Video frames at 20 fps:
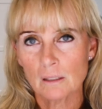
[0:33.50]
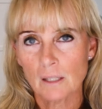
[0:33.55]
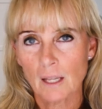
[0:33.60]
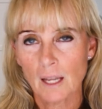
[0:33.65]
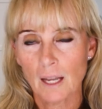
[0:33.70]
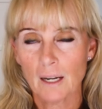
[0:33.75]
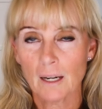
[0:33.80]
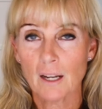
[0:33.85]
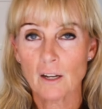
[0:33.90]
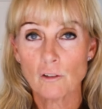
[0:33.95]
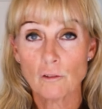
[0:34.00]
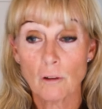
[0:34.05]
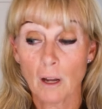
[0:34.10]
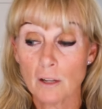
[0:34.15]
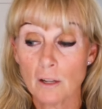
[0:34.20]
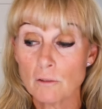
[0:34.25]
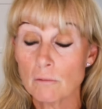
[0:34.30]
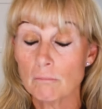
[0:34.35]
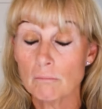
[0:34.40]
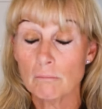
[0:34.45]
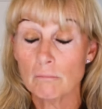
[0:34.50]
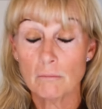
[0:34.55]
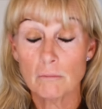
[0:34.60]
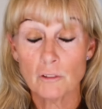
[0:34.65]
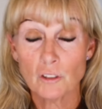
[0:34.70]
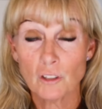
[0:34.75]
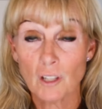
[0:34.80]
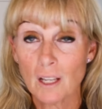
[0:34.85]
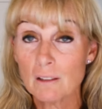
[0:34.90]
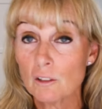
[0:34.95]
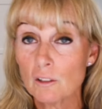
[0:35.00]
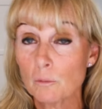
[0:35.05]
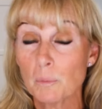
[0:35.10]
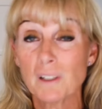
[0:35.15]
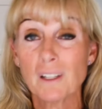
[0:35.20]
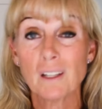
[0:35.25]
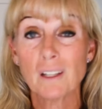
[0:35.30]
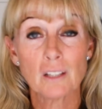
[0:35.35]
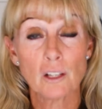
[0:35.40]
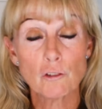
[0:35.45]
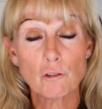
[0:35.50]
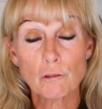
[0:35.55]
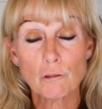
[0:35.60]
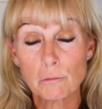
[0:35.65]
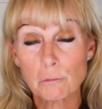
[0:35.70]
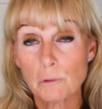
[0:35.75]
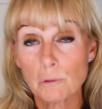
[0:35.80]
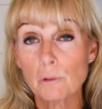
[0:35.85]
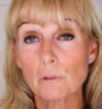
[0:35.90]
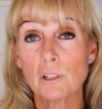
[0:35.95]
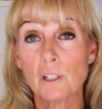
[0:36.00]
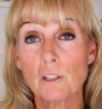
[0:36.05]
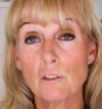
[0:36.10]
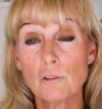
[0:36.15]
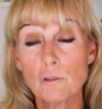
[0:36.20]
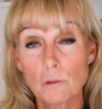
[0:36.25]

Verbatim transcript: And I, I say this because I truly,